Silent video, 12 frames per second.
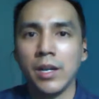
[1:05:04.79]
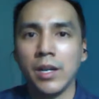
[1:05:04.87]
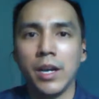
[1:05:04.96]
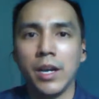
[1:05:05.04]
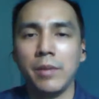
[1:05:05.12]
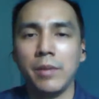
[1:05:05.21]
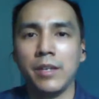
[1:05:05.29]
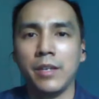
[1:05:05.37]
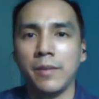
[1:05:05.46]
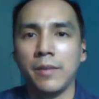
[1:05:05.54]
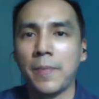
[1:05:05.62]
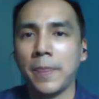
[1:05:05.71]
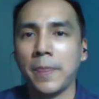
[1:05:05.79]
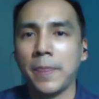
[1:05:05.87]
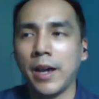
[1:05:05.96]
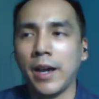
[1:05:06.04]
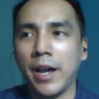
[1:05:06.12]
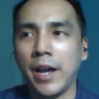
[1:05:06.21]
I mean,
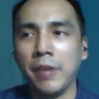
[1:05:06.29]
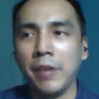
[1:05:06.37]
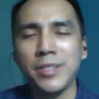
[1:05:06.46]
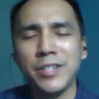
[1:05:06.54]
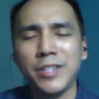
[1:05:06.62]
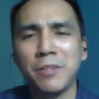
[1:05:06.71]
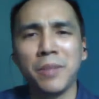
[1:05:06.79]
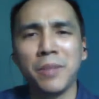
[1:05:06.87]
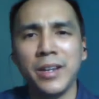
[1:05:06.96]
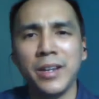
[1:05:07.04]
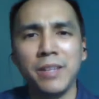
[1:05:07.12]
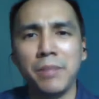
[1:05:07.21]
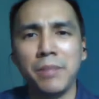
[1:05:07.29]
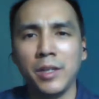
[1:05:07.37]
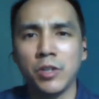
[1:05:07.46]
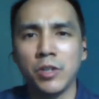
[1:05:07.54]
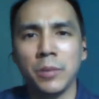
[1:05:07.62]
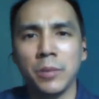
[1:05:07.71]
I always like to bring in Big
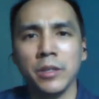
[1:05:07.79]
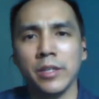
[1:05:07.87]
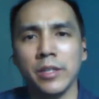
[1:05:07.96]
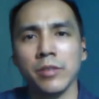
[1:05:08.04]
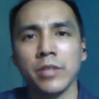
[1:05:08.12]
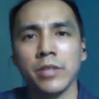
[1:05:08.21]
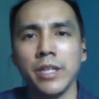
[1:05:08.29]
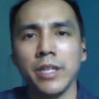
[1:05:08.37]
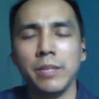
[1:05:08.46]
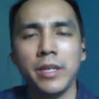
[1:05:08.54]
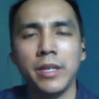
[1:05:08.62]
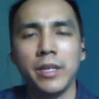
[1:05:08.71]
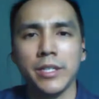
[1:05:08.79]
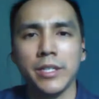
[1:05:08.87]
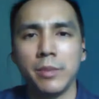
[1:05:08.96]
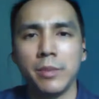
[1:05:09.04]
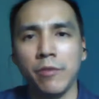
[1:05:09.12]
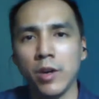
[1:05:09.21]
Trouble in Little China because
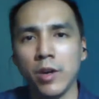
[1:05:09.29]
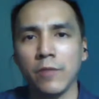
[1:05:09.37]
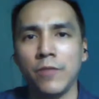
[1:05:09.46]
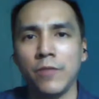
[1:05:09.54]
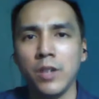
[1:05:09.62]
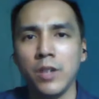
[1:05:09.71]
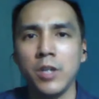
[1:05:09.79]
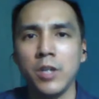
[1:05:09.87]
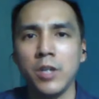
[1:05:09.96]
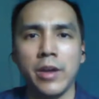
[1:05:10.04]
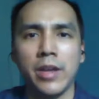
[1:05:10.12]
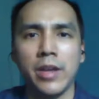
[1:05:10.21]
before Funko